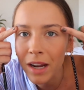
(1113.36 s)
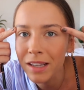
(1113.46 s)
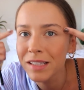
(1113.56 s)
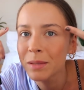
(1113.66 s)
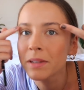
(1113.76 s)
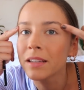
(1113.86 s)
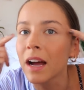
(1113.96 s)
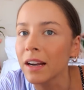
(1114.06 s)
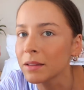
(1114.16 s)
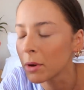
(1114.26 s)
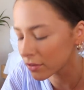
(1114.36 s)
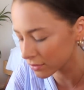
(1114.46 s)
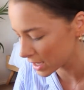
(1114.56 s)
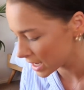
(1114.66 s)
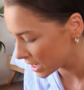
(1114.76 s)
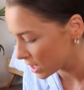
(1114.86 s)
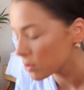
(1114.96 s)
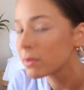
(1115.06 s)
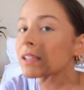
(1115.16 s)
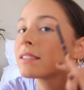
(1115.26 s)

kind of just been cutting them off with